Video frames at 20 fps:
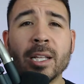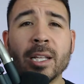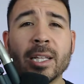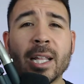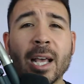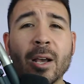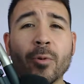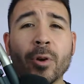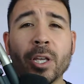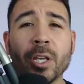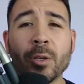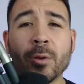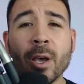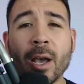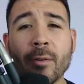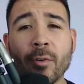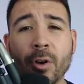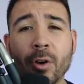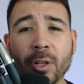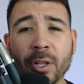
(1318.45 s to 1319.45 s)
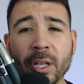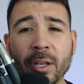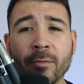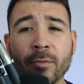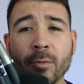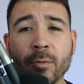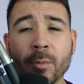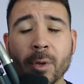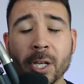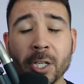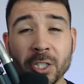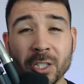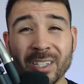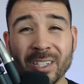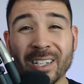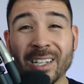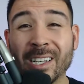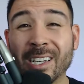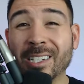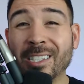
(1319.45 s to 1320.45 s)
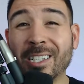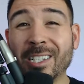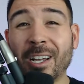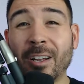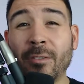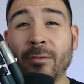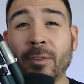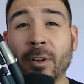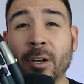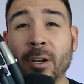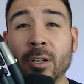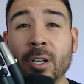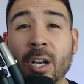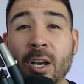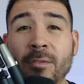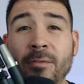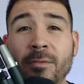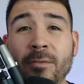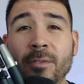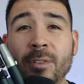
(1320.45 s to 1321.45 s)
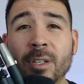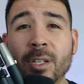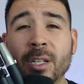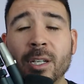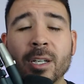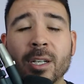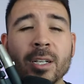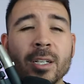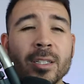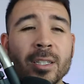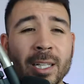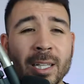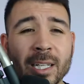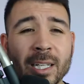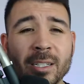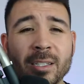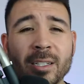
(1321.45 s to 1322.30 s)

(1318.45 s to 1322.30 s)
That way you have all the information. Sound fair enough? Then they